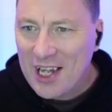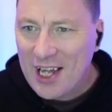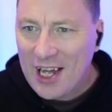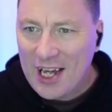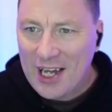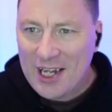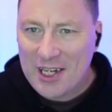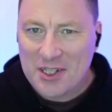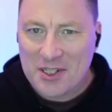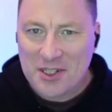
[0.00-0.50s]

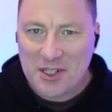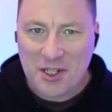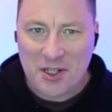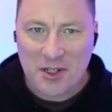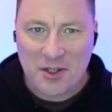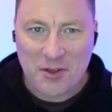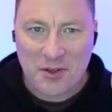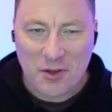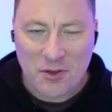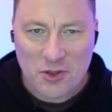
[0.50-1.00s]
and
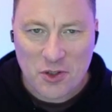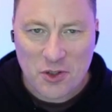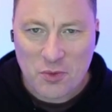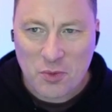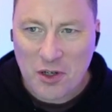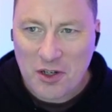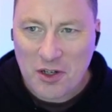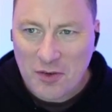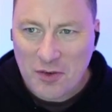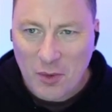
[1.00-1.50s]
not just
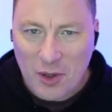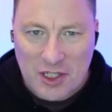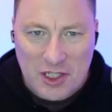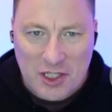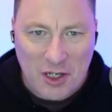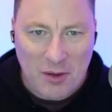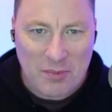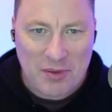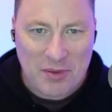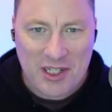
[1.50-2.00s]
work for one
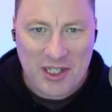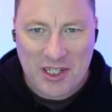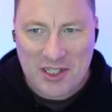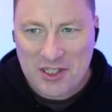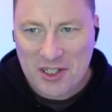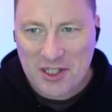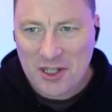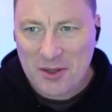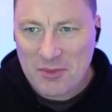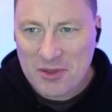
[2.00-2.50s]
company at a
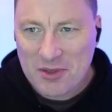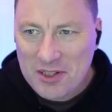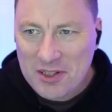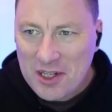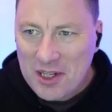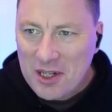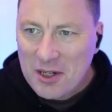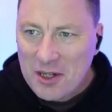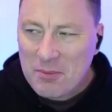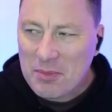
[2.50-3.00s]
time, and
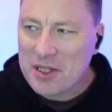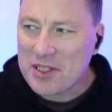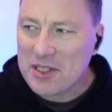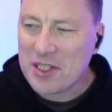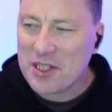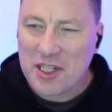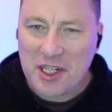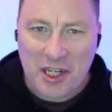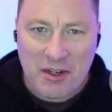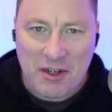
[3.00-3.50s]

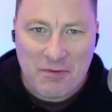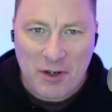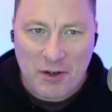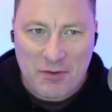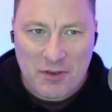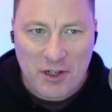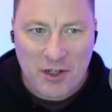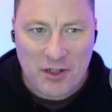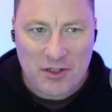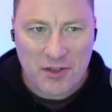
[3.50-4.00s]
basically get
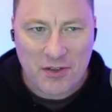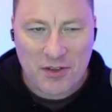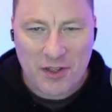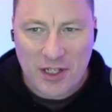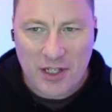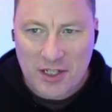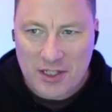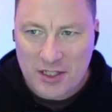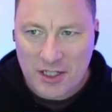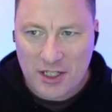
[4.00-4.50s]
involved in lots of
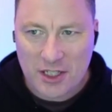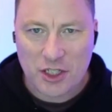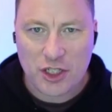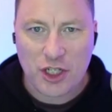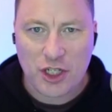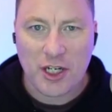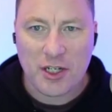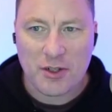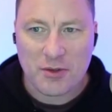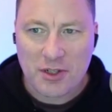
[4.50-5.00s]
things like a
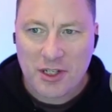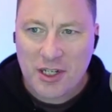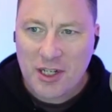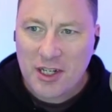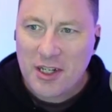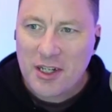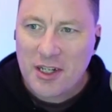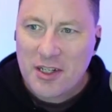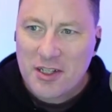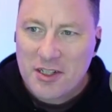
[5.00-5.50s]
child.
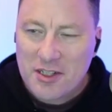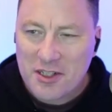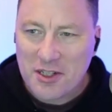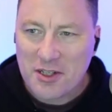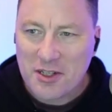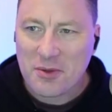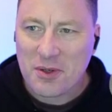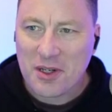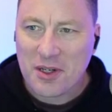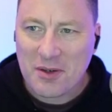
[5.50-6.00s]

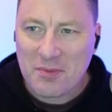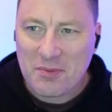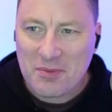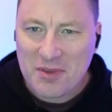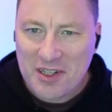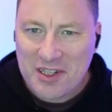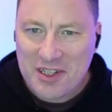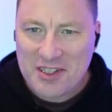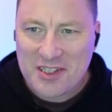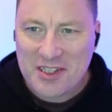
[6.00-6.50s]
So
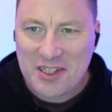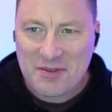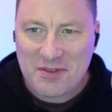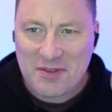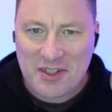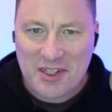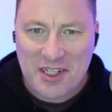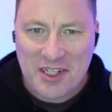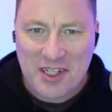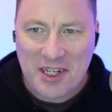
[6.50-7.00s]
it's
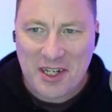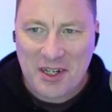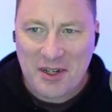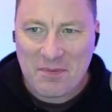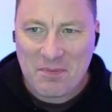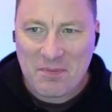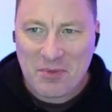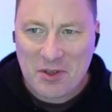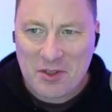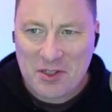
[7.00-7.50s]
definitely
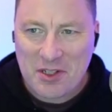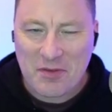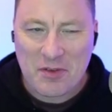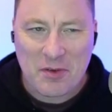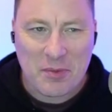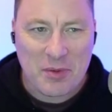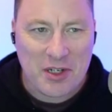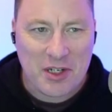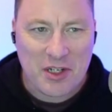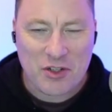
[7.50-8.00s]

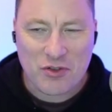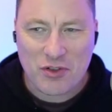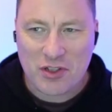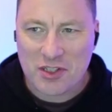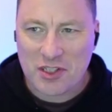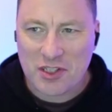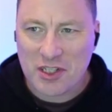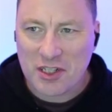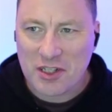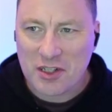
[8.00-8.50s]
been an
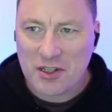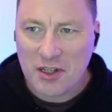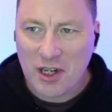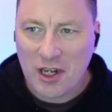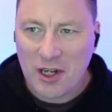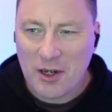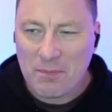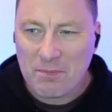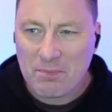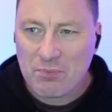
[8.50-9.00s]
interesting
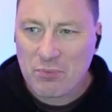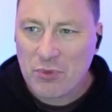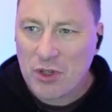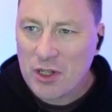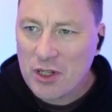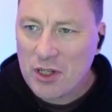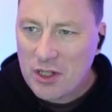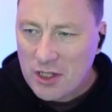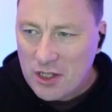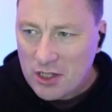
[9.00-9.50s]
kind
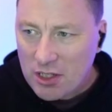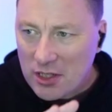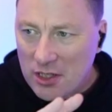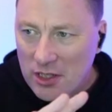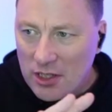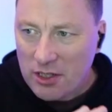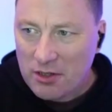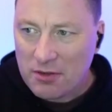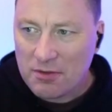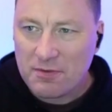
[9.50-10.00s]

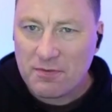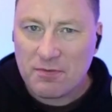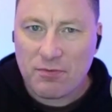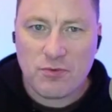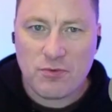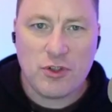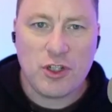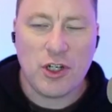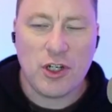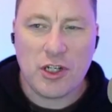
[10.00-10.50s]
of
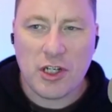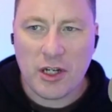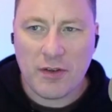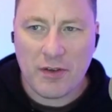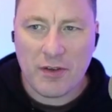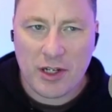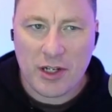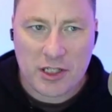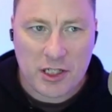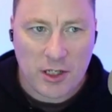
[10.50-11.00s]
journey over the last